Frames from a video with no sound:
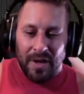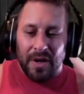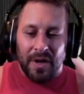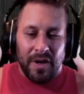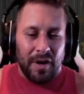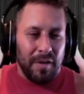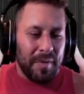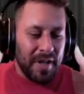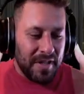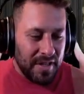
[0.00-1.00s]
Oh
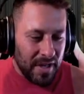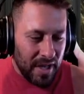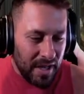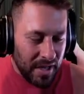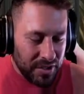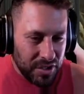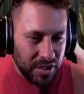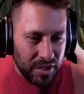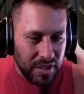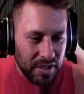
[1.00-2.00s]
my gosh.
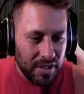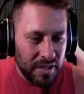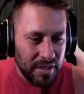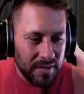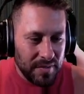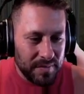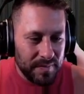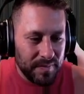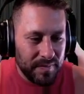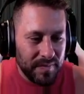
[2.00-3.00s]

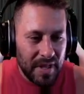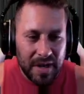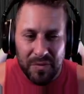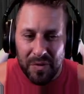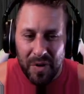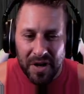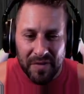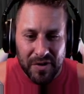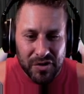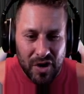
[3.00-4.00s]
Anyone want to give
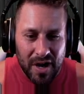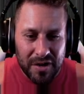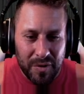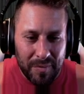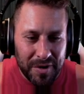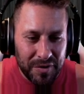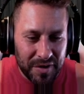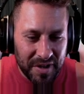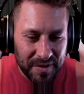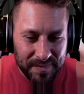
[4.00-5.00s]
it a try, or you want me to do it
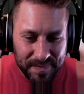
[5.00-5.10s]
again?